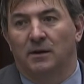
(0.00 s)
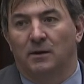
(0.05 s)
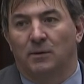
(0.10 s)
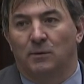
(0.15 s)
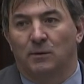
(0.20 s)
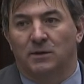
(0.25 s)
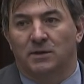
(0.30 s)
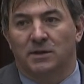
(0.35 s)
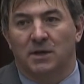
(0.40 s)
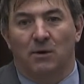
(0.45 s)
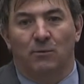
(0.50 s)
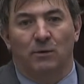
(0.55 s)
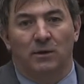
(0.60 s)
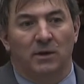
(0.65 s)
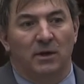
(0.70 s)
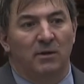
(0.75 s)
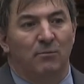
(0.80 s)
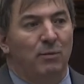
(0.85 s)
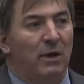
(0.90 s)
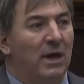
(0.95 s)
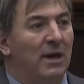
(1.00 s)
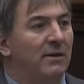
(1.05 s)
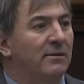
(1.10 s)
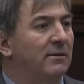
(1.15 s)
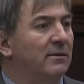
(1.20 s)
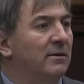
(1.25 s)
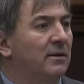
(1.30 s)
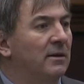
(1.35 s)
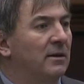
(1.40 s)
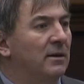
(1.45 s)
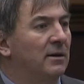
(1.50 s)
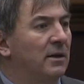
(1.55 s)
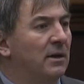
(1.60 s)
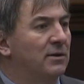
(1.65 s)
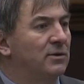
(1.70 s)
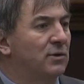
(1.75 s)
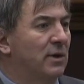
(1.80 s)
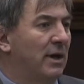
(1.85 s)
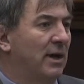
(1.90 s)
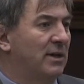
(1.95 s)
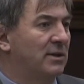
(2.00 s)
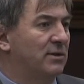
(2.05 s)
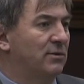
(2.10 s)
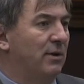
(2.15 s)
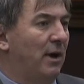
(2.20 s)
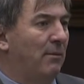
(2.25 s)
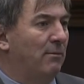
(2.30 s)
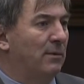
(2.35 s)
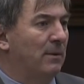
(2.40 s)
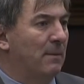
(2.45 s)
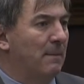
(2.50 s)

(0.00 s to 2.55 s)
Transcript: where someone had painted a drag strip.